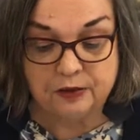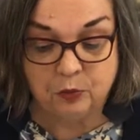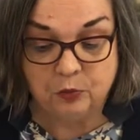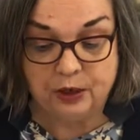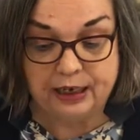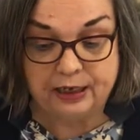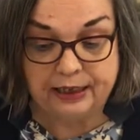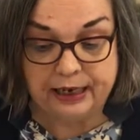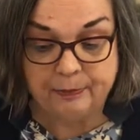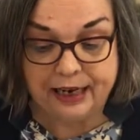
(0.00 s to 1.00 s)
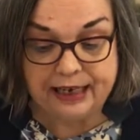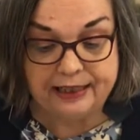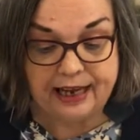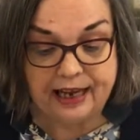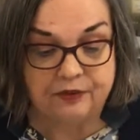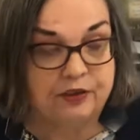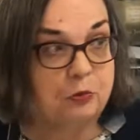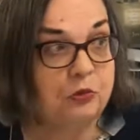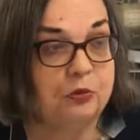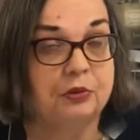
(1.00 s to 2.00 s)
what they made that
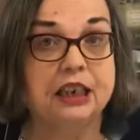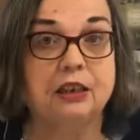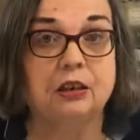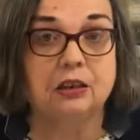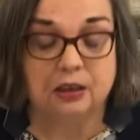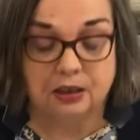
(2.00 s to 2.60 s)
from real